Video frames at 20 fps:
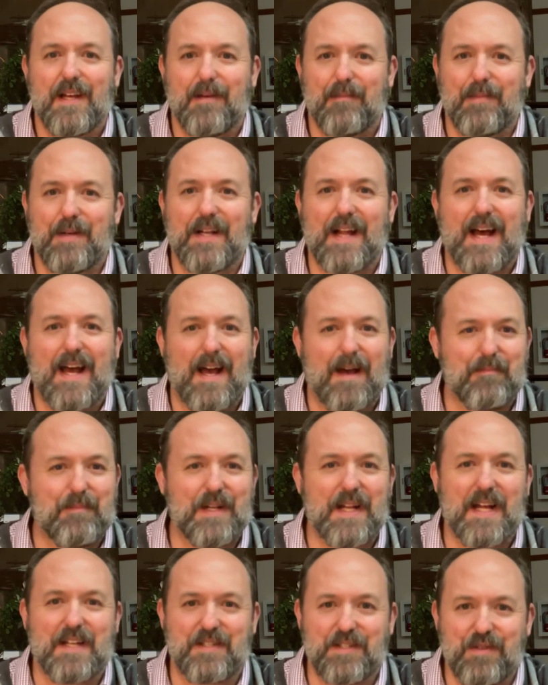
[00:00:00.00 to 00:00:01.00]
but
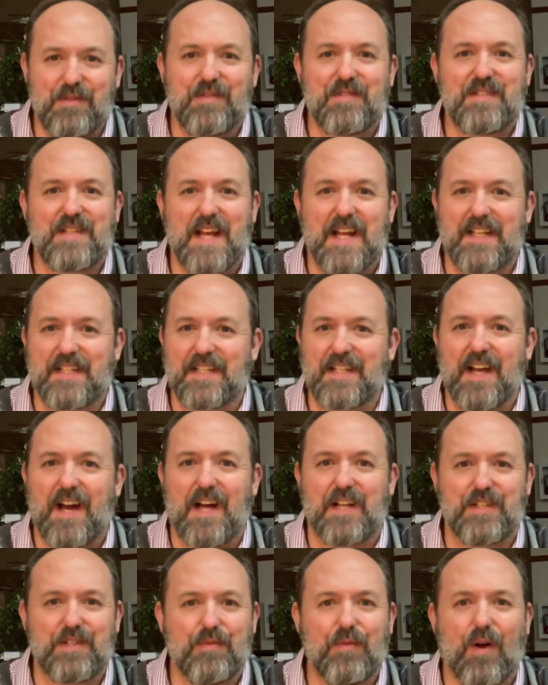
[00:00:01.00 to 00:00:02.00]
I do say to
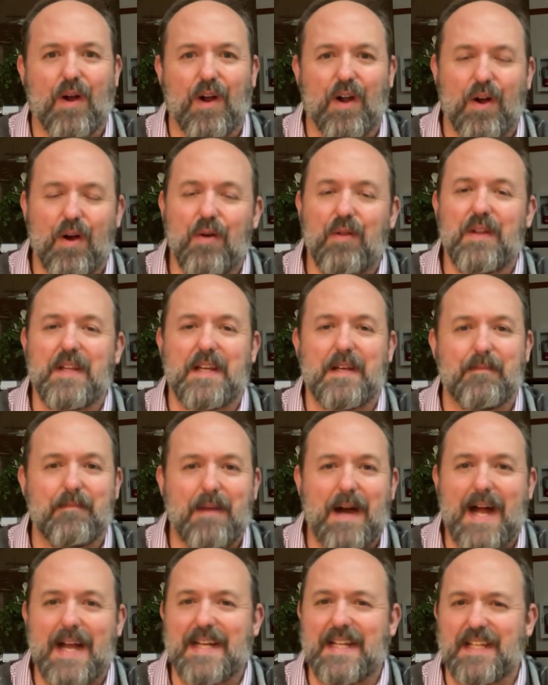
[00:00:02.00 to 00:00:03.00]
God, you are holy and
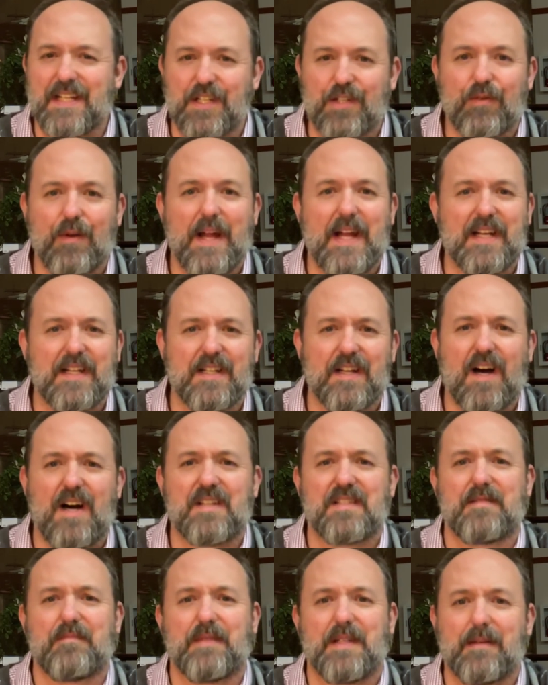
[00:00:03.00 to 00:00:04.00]
mighty and great and
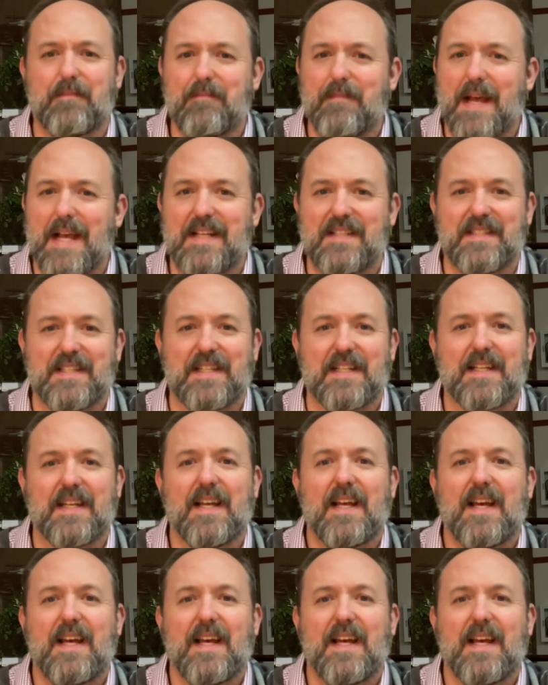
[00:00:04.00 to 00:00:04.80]
awesome and amazing